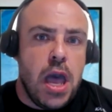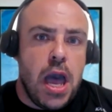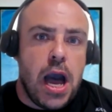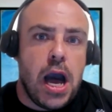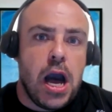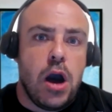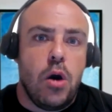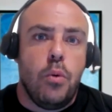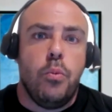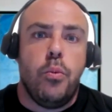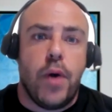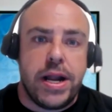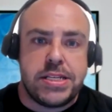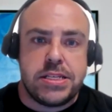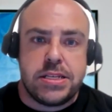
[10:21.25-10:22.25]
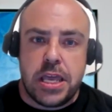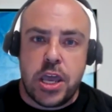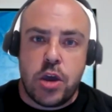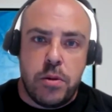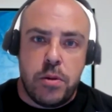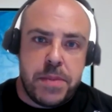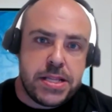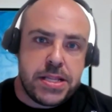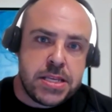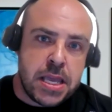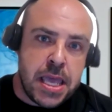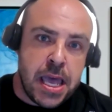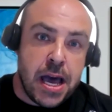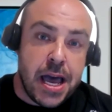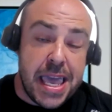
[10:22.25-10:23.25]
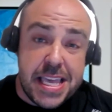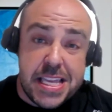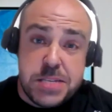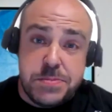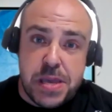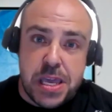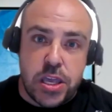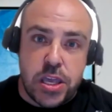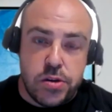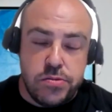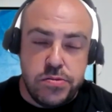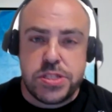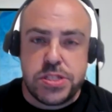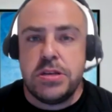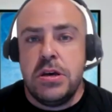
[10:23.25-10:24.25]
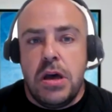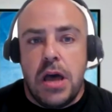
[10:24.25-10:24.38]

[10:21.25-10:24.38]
uh, what equipment uh, is being used.